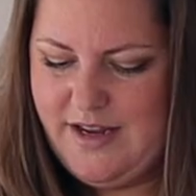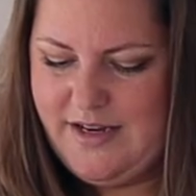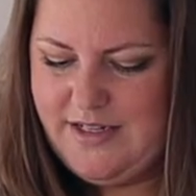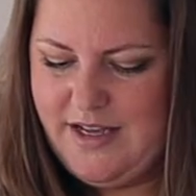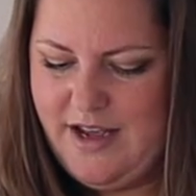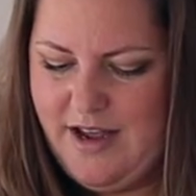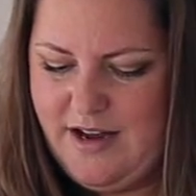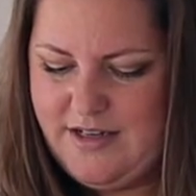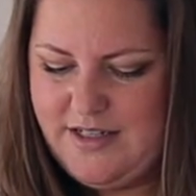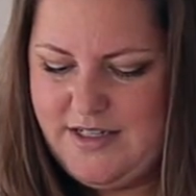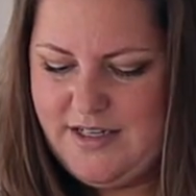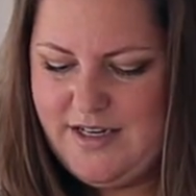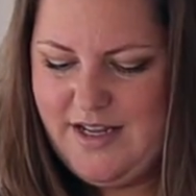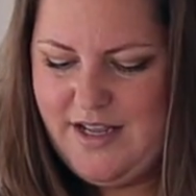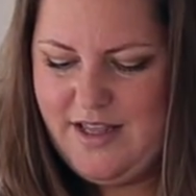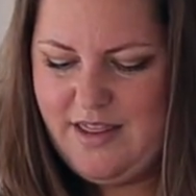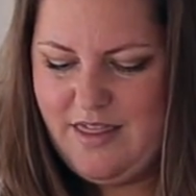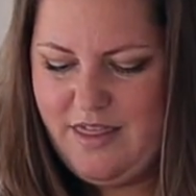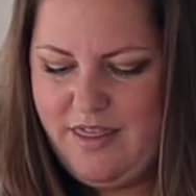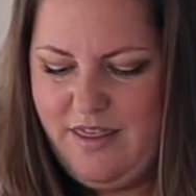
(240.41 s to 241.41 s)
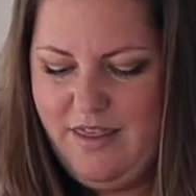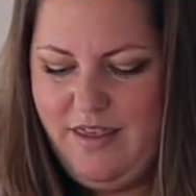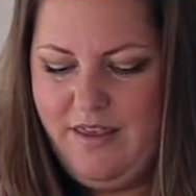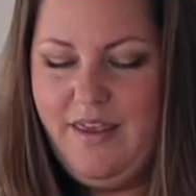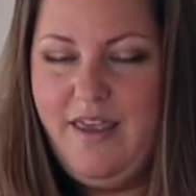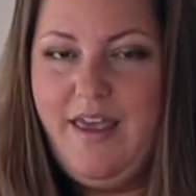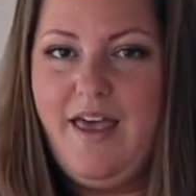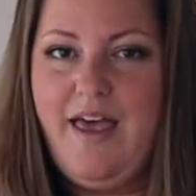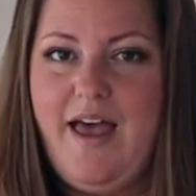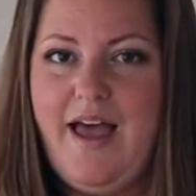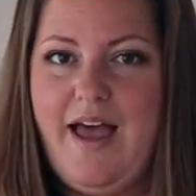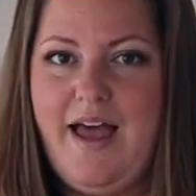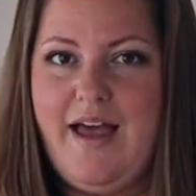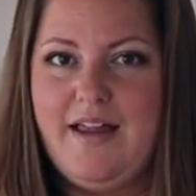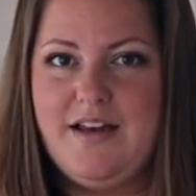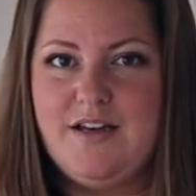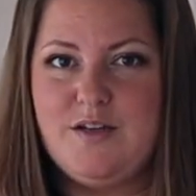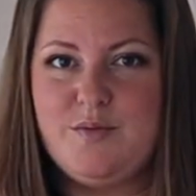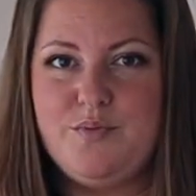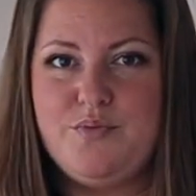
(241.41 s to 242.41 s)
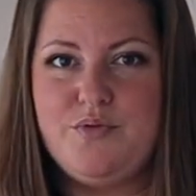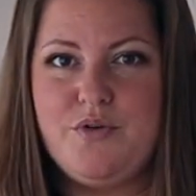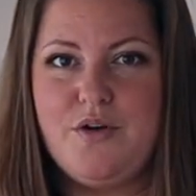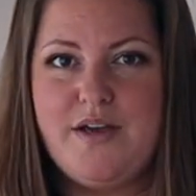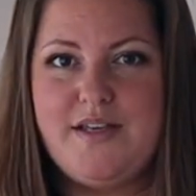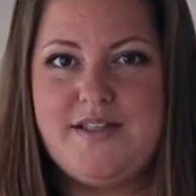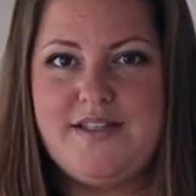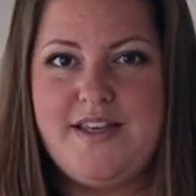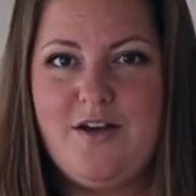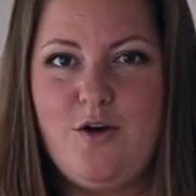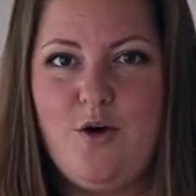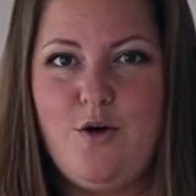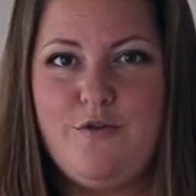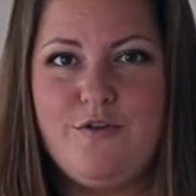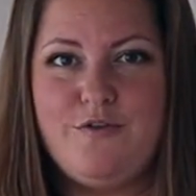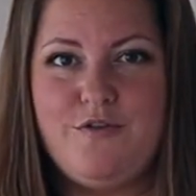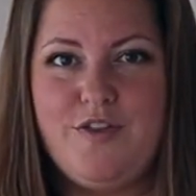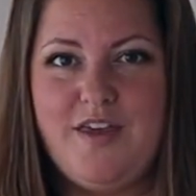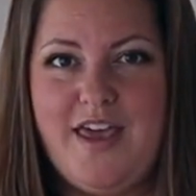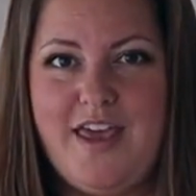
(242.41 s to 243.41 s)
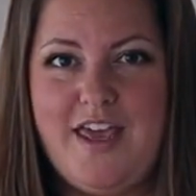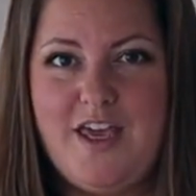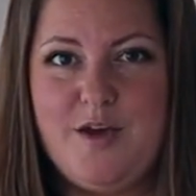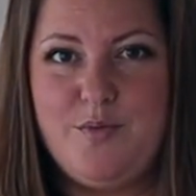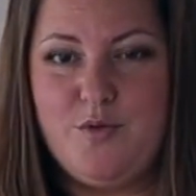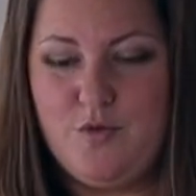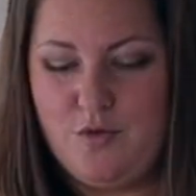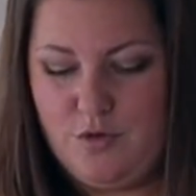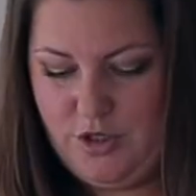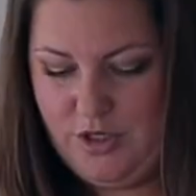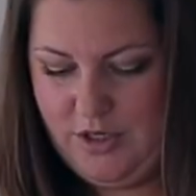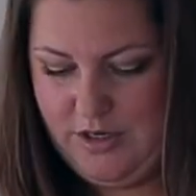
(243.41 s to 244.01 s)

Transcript: it underneath and prise it off of the cake board.